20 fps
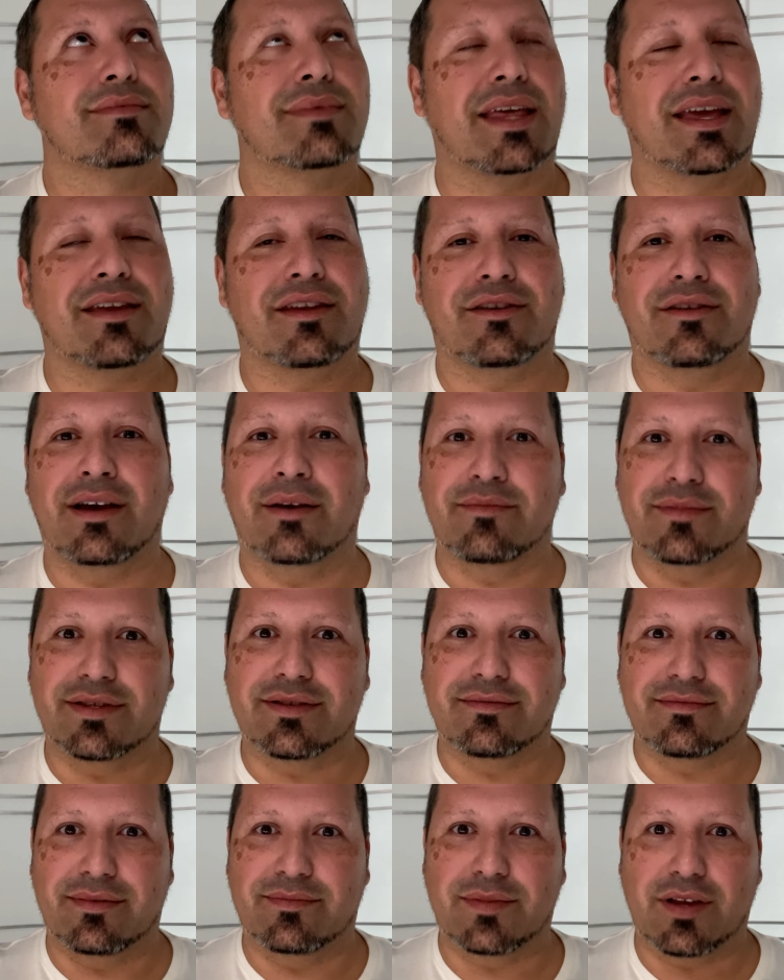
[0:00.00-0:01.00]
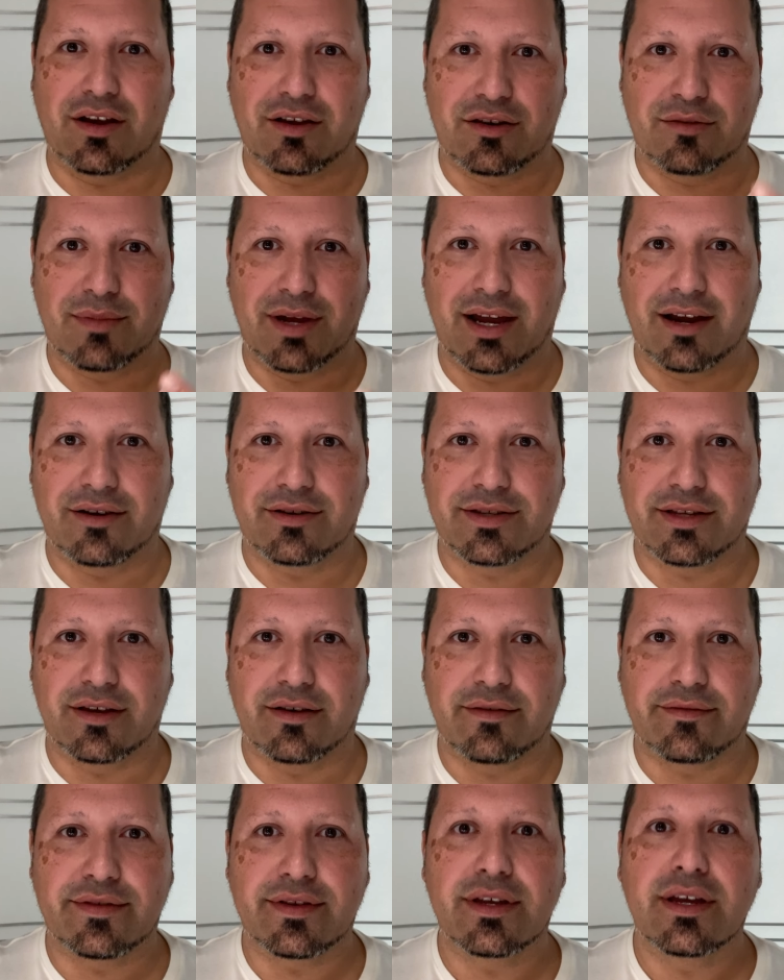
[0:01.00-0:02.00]
Thank you. I'm, I'm talking to my higher
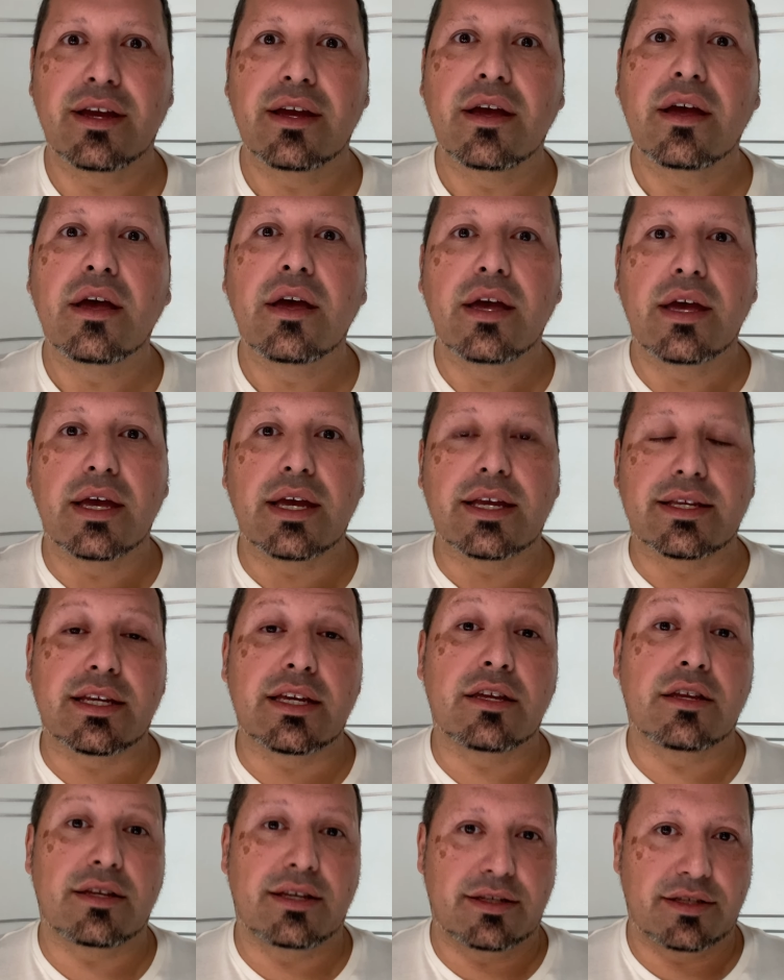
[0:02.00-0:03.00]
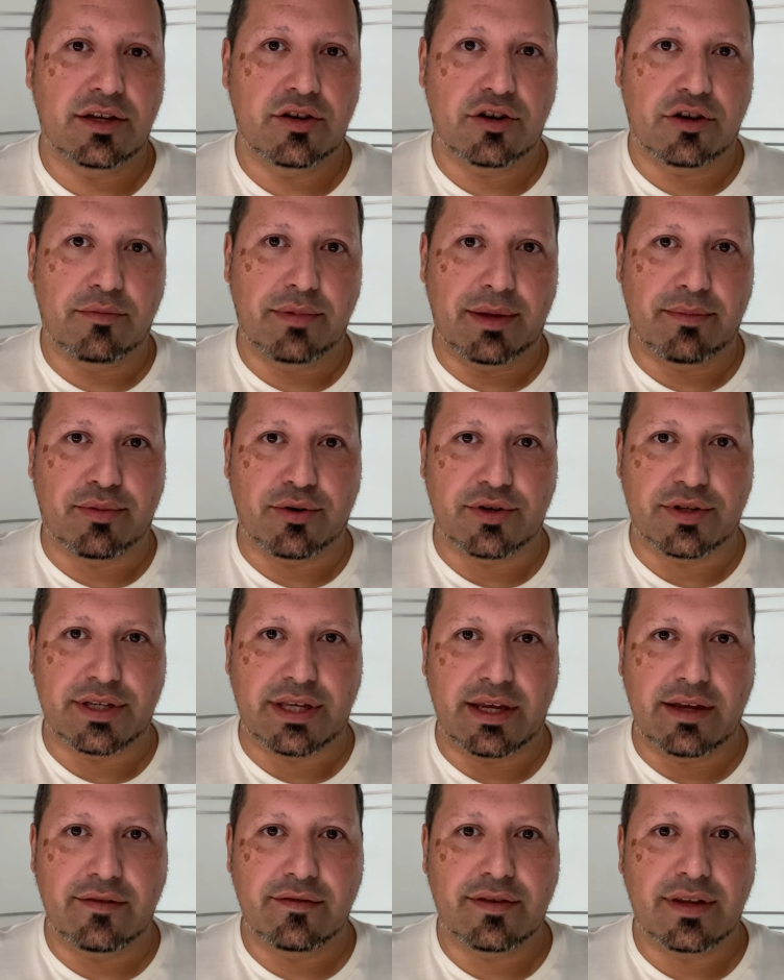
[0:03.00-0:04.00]
selves. It's easier to be
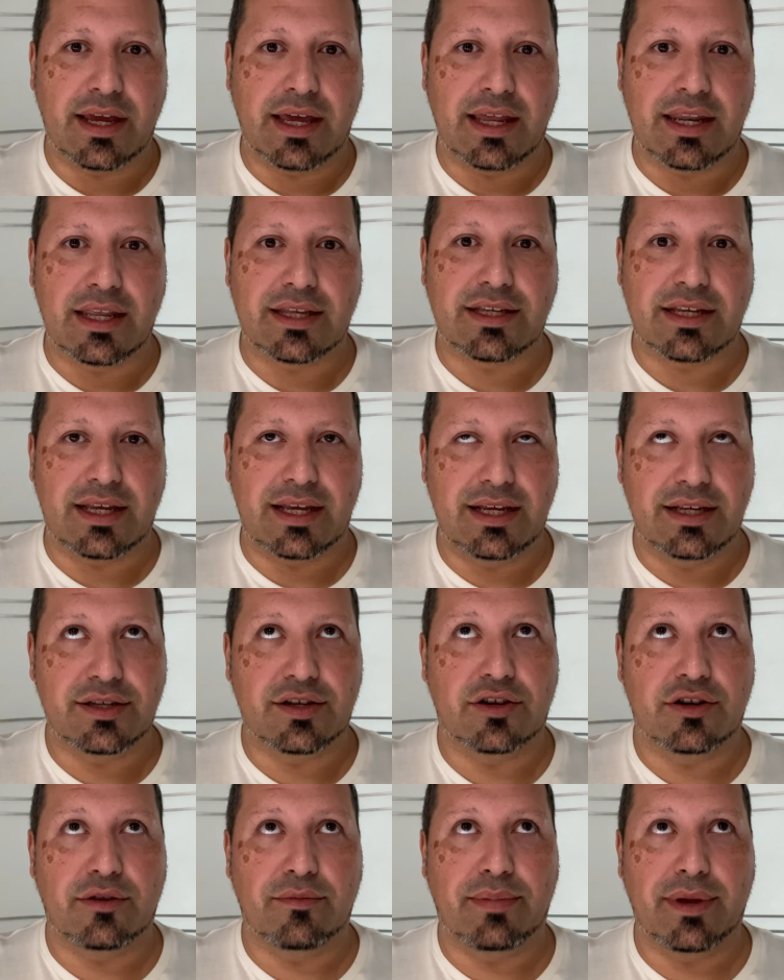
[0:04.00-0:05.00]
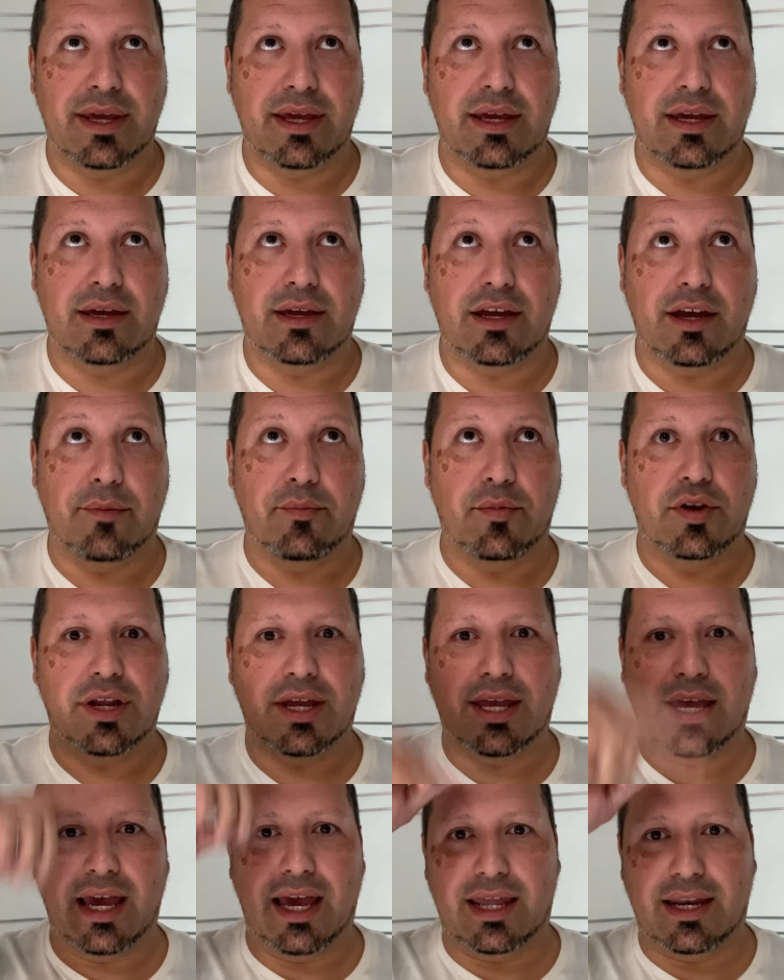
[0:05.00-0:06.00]
perceived and it's easier to be
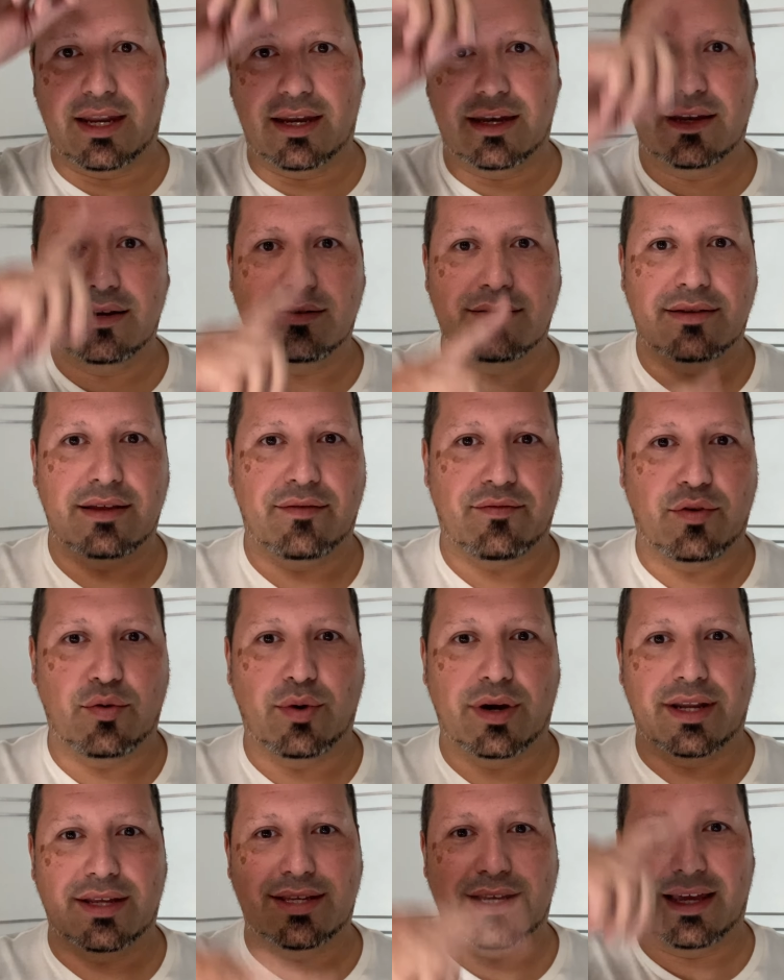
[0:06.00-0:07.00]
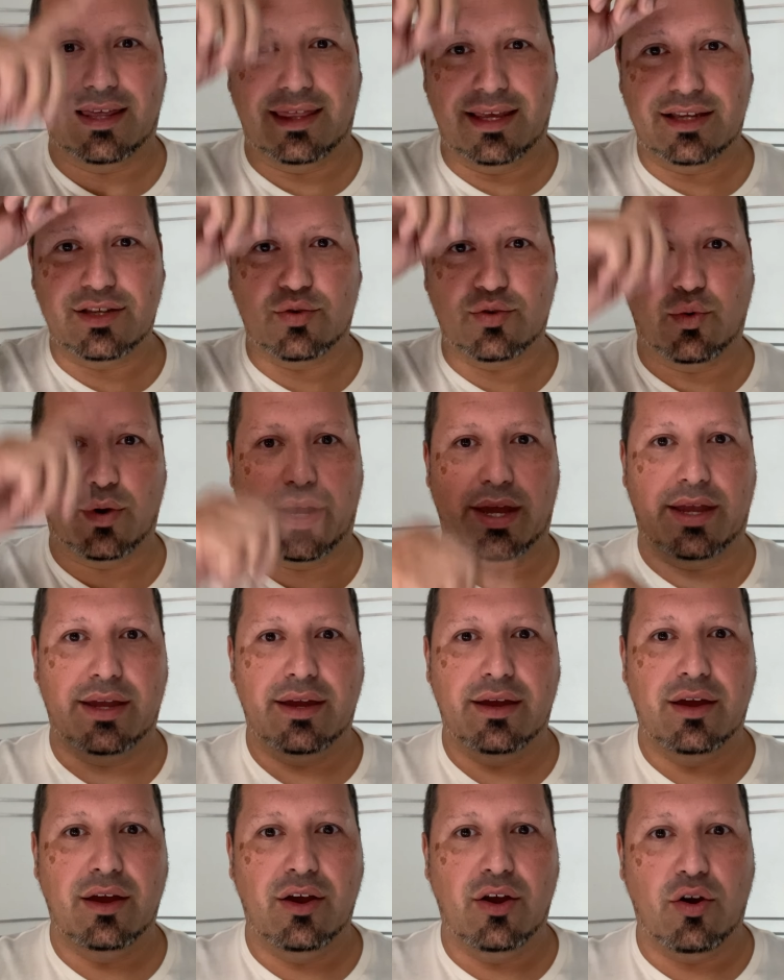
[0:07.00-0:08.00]
communicated, if you want to say this way,
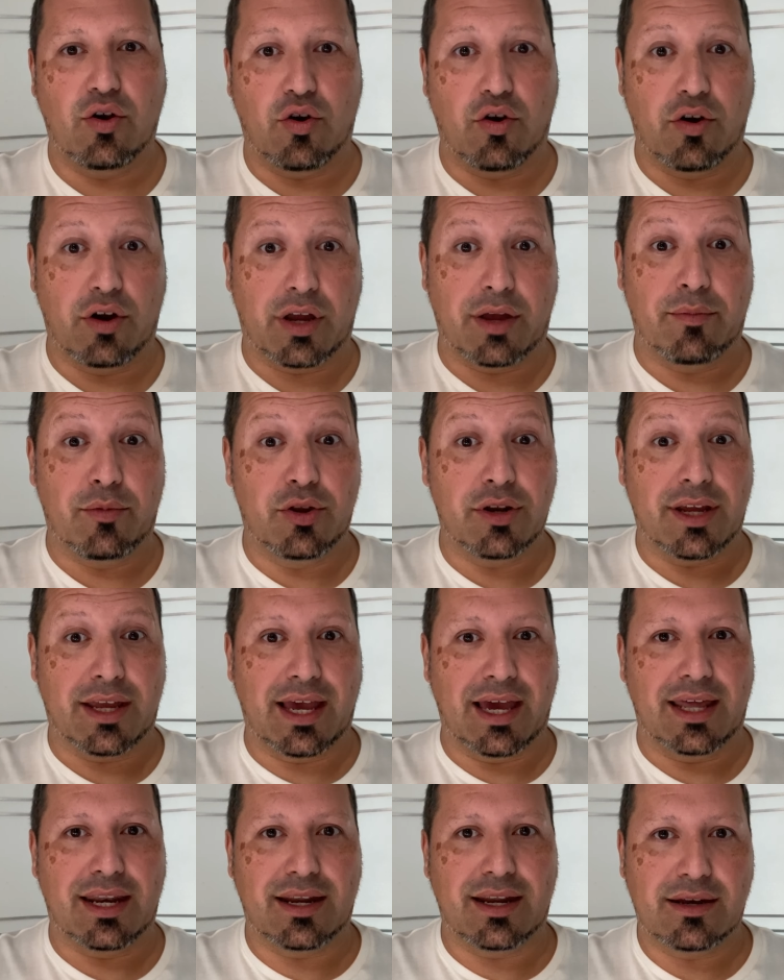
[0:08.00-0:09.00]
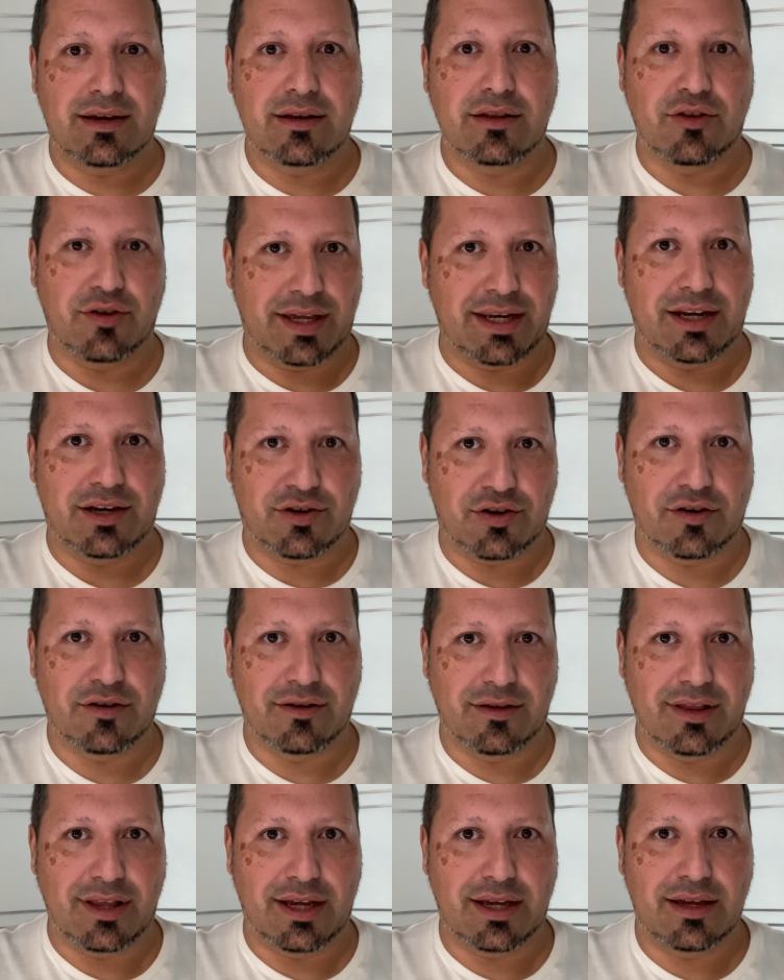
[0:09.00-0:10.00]
or communicated, looking
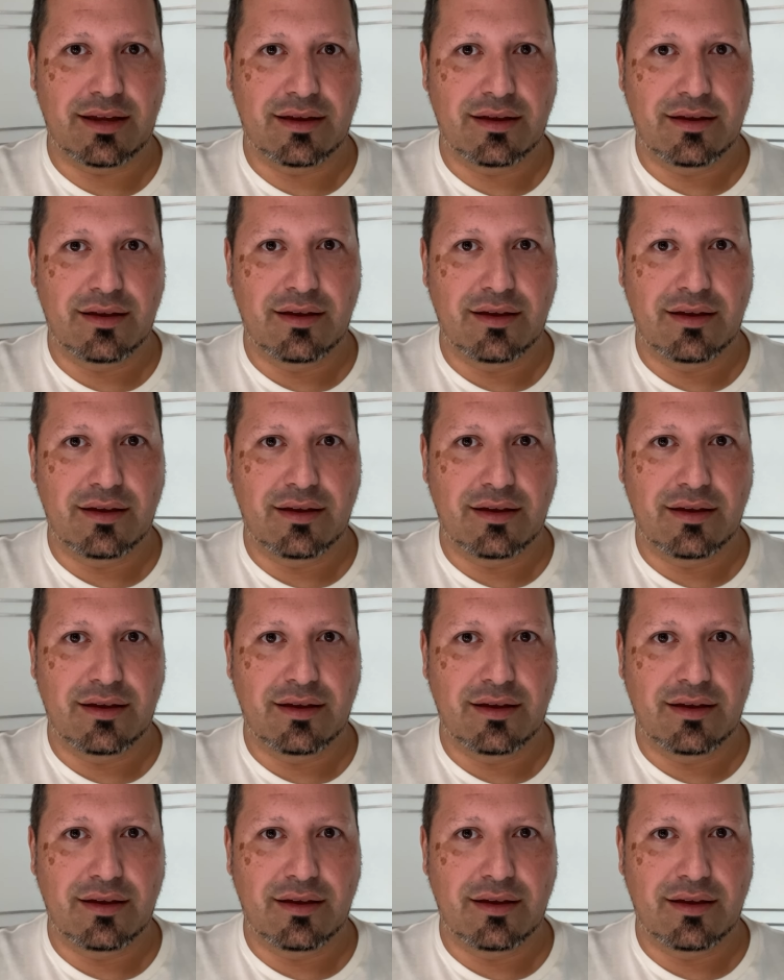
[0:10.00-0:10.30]
internally,